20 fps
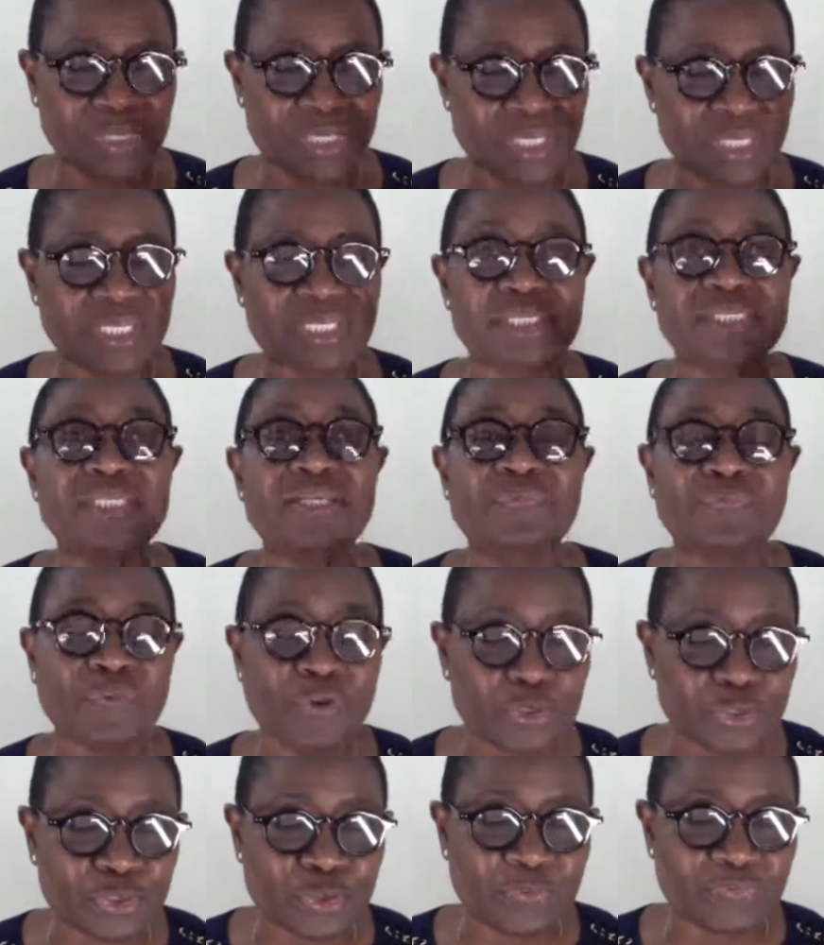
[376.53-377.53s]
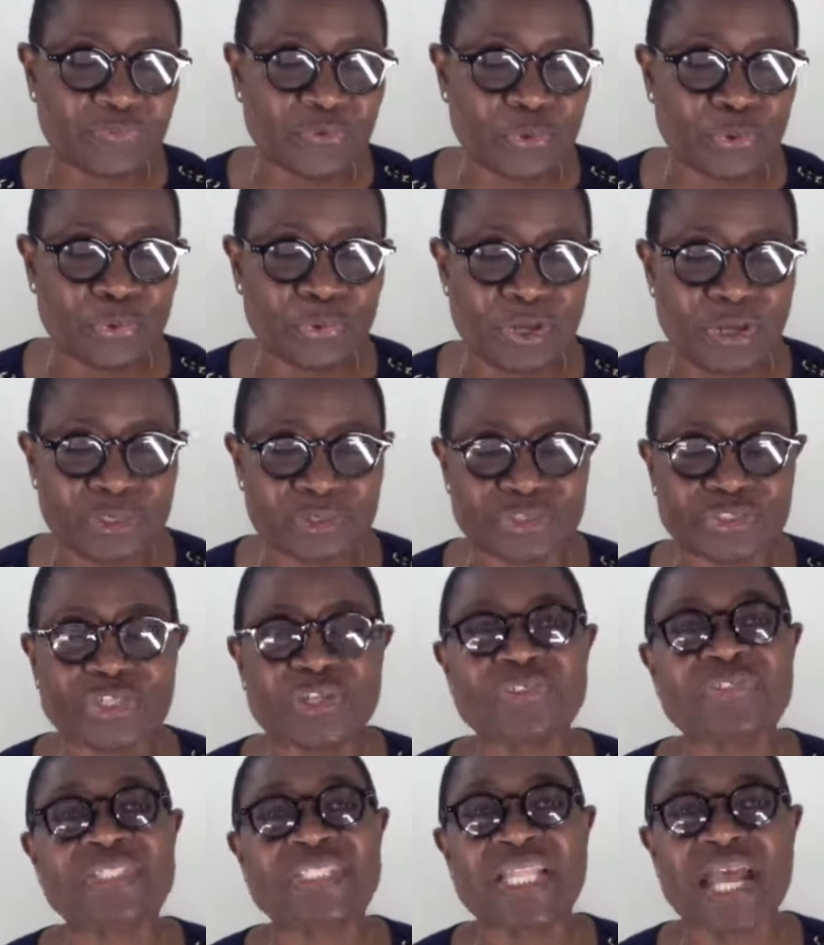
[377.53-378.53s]
He said, first of all, let's
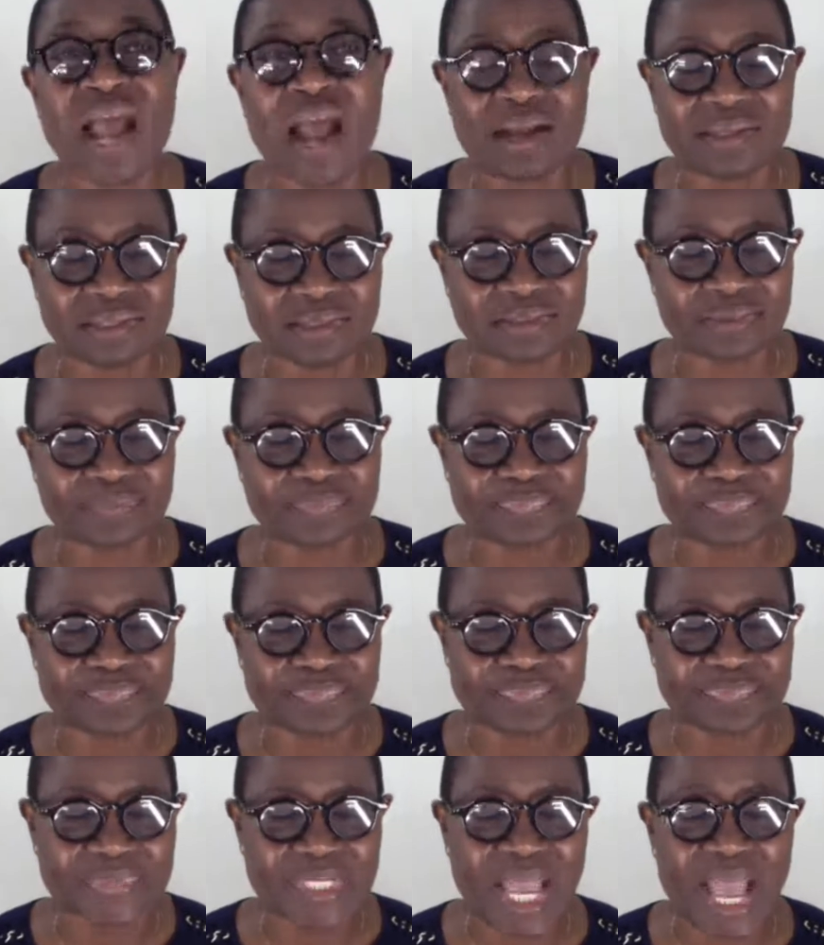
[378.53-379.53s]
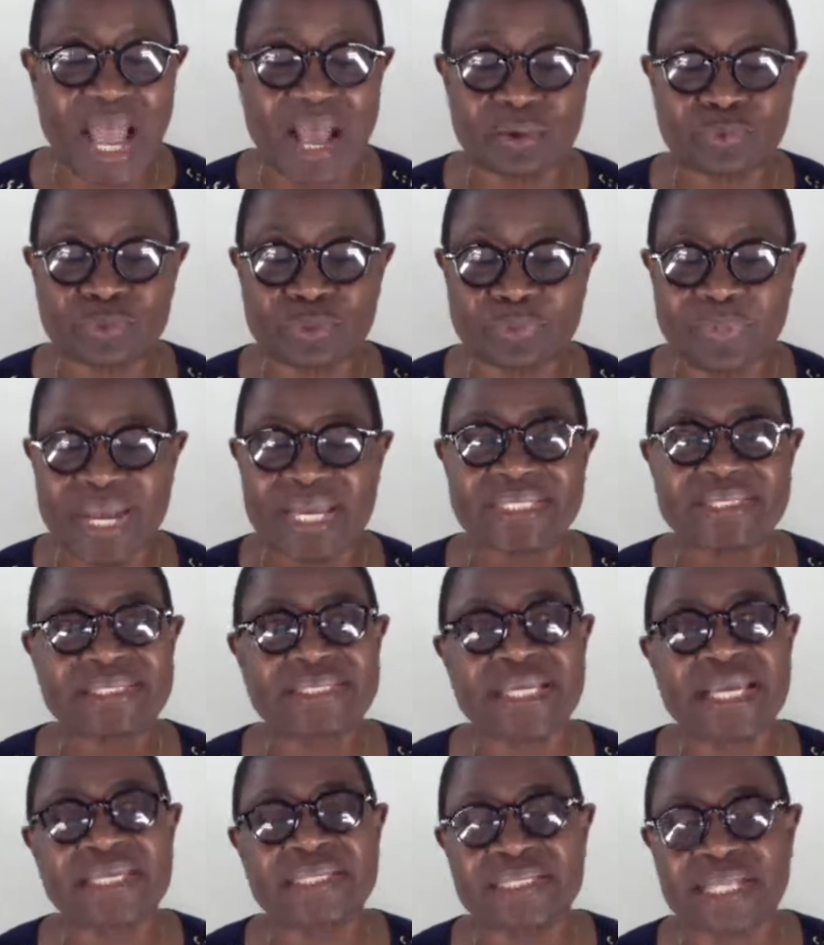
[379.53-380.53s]
just start out by
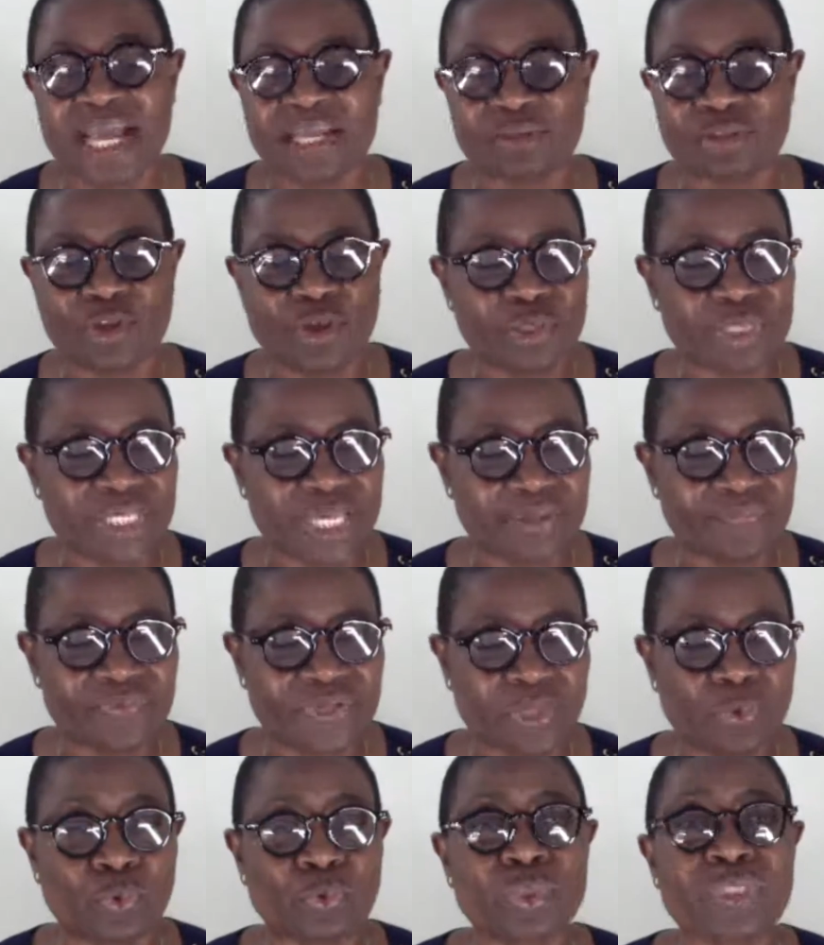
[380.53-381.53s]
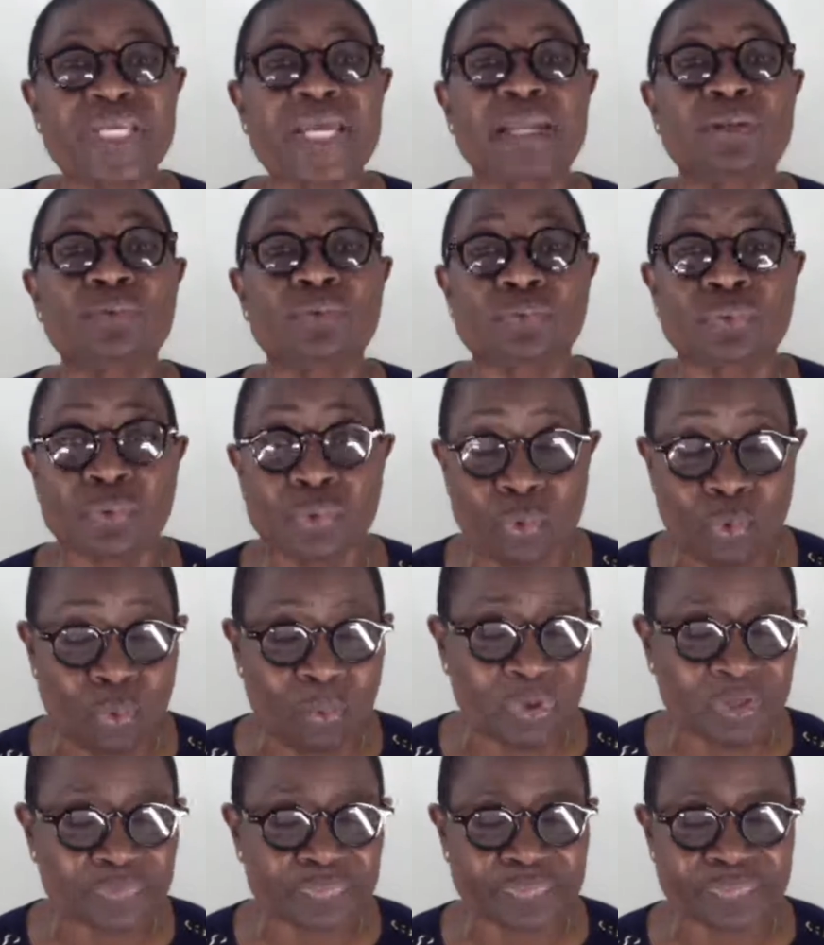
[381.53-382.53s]
saying that not every hotel room
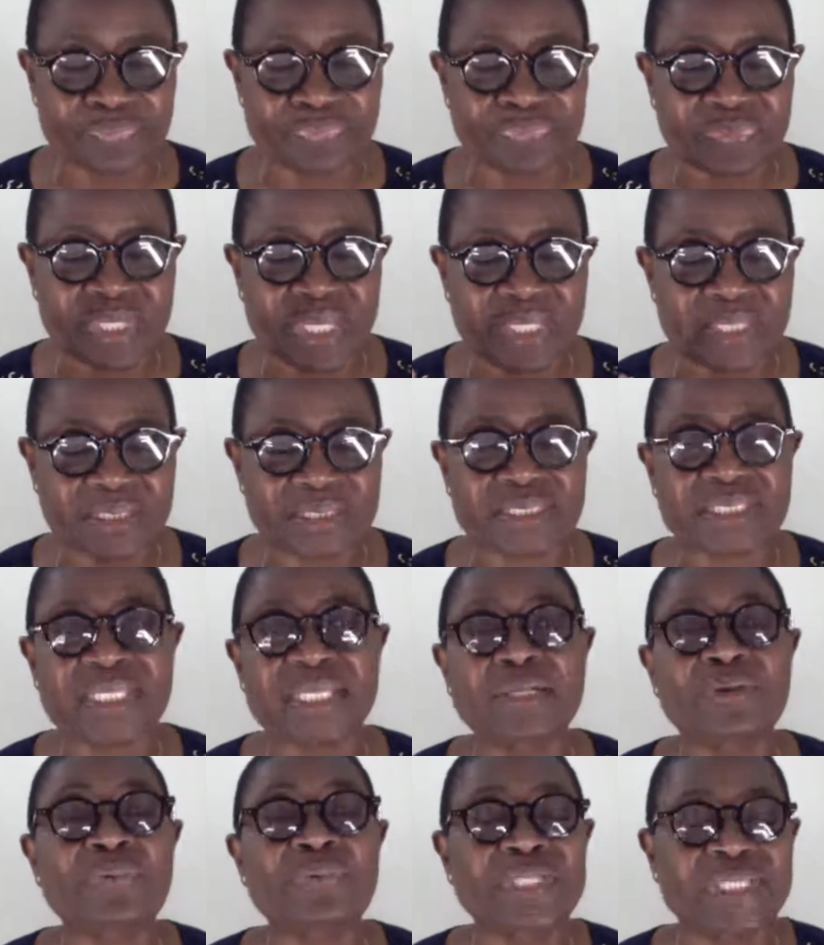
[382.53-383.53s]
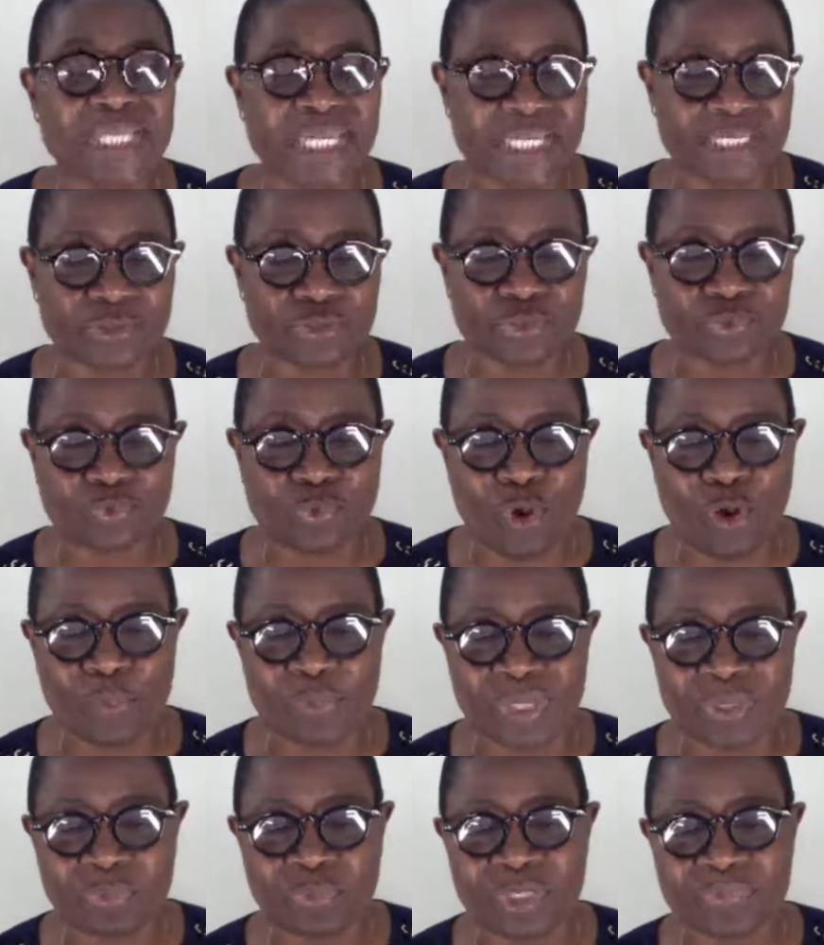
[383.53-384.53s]
is secretly
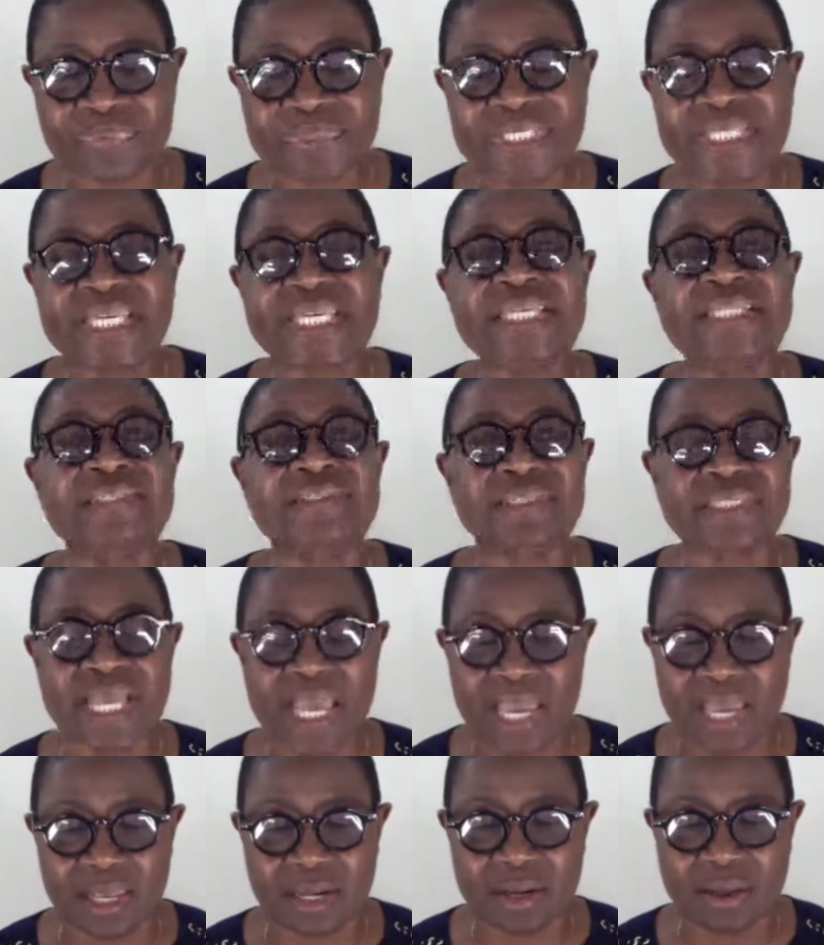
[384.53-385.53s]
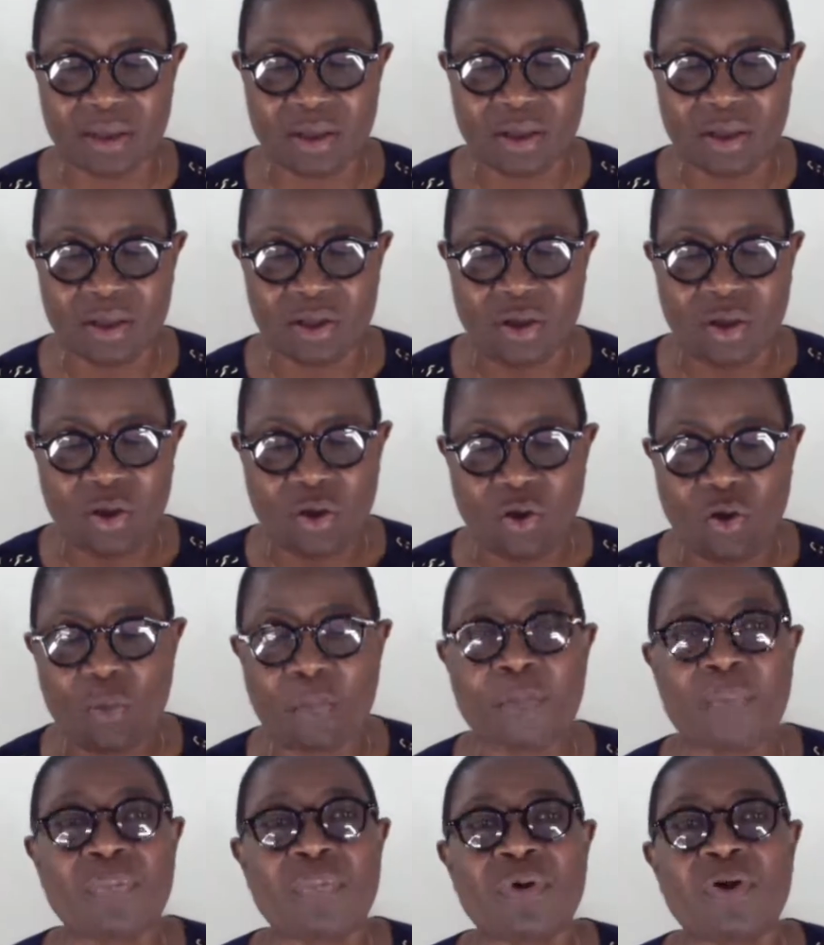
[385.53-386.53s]
swarming with skin cell
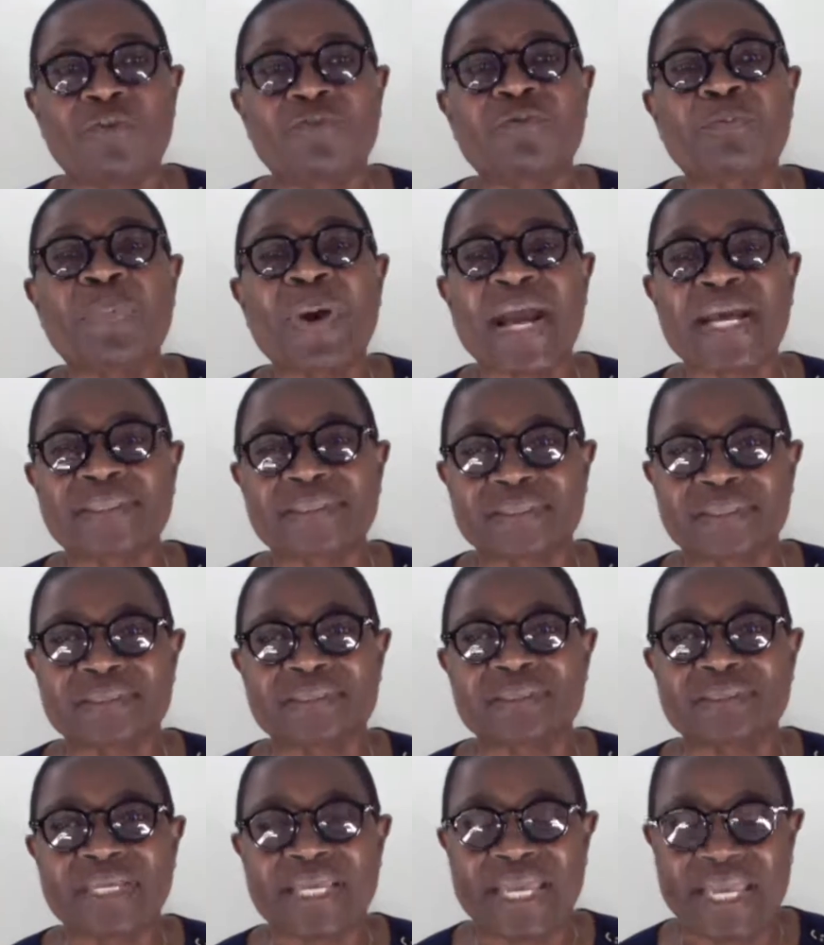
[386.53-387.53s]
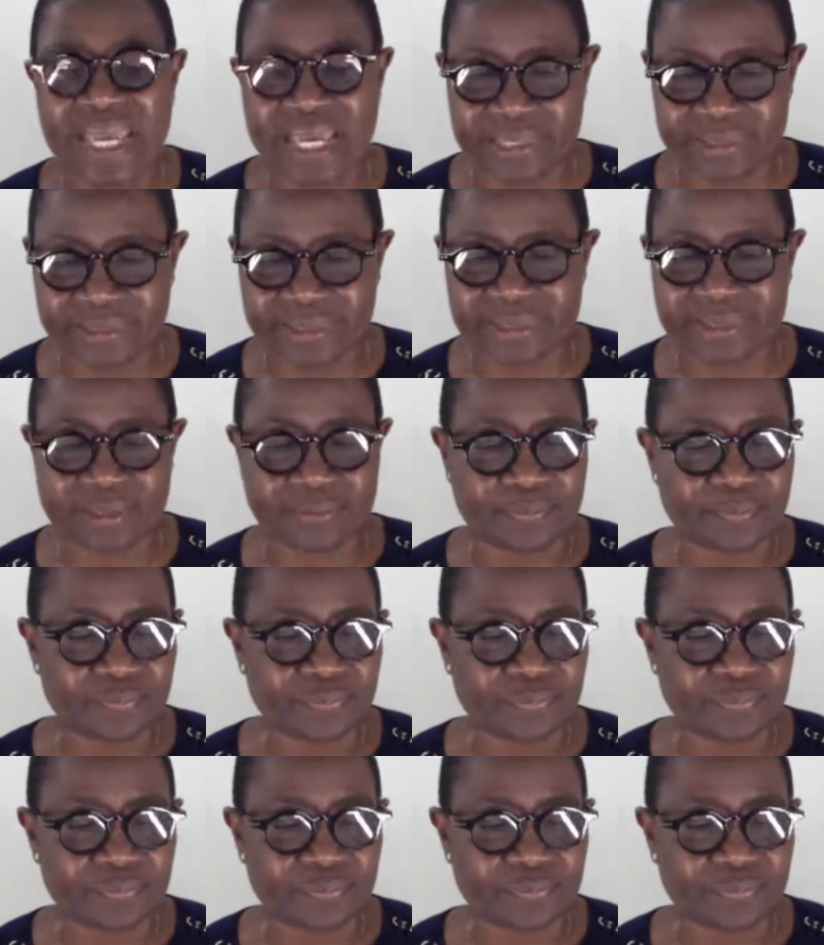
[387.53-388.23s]
of past guests.